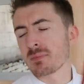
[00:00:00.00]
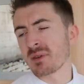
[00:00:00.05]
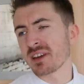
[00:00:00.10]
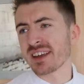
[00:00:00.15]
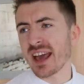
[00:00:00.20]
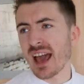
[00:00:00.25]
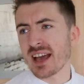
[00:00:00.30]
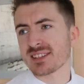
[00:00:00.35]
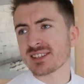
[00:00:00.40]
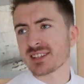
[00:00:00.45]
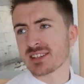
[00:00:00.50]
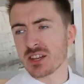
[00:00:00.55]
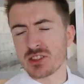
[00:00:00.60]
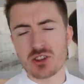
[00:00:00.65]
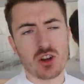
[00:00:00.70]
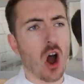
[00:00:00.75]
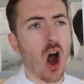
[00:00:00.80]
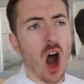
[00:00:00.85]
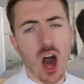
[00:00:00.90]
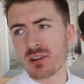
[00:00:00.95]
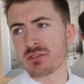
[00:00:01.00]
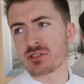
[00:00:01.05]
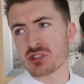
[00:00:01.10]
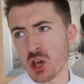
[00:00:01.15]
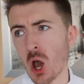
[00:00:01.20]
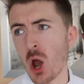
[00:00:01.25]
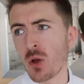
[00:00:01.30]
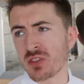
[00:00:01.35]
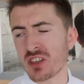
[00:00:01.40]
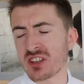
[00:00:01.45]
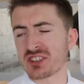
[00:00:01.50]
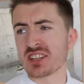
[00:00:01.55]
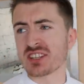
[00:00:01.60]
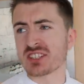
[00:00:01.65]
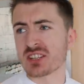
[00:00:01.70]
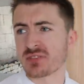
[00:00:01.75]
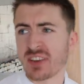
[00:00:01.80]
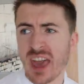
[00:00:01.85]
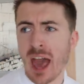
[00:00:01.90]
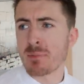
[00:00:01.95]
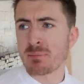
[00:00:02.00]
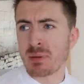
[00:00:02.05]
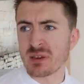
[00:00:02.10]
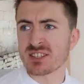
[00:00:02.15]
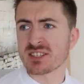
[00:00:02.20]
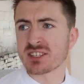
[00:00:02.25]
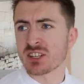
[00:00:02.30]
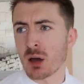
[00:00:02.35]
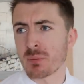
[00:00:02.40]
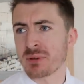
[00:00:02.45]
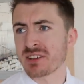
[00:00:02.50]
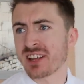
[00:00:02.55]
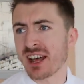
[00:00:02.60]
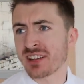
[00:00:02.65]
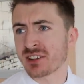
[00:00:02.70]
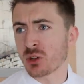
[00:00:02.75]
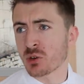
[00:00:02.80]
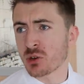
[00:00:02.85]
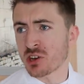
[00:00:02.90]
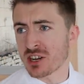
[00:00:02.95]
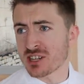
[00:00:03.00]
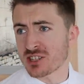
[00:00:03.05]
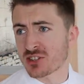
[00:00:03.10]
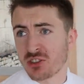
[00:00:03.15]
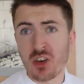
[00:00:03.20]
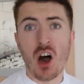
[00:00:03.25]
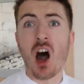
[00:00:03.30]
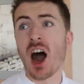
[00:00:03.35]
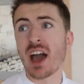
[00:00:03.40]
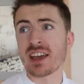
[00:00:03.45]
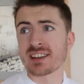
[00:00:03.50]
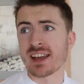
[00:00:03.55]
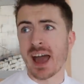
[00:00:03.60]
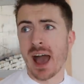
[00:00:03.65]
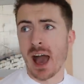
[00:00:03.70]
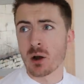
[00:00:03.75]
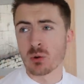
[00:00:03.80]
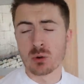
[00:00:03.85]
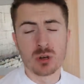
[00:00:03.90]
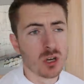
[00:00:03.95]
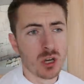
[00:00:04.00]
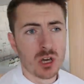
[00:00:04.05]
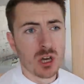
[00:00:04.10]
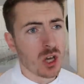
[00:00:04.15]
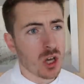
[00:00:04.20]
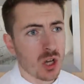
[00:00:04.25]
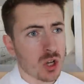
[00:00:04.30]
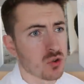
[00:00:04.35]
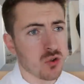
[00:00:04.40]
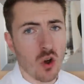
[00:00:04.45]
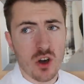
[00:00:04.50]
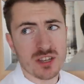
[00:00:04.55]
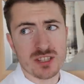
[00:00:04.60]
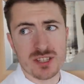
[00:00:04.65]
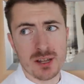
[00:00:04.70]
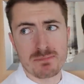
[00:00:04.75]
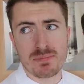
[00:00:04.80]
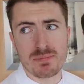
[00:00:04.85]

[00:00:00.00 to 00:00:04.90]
let me guess, another Irish oak that sings of cat piss has got me tattooed on his thigh now. Christ